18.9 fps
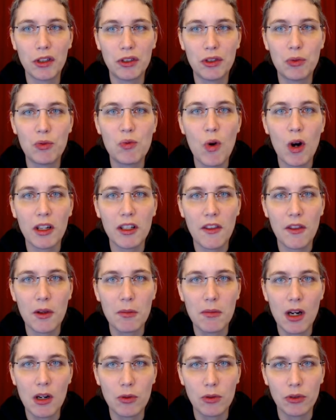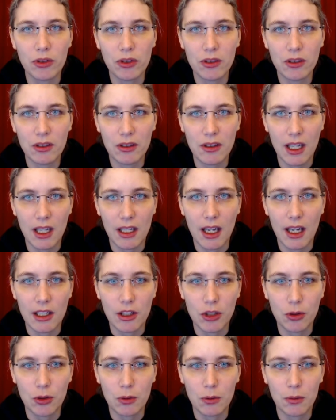you want the most that I
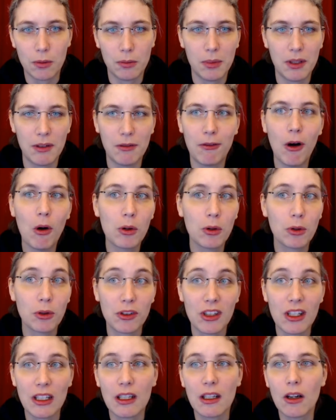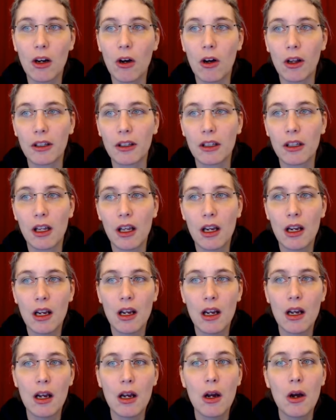should be focusing on
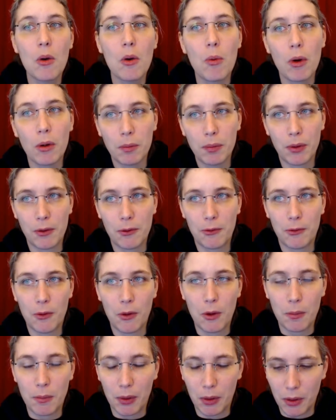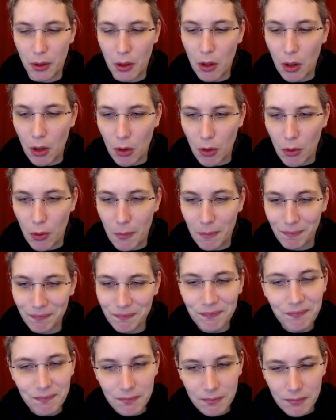1.4.0
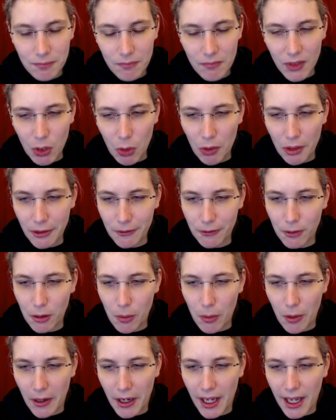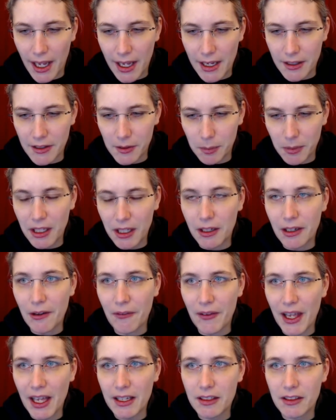going forward. And speaking of
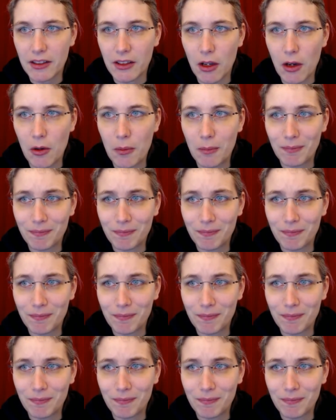that, so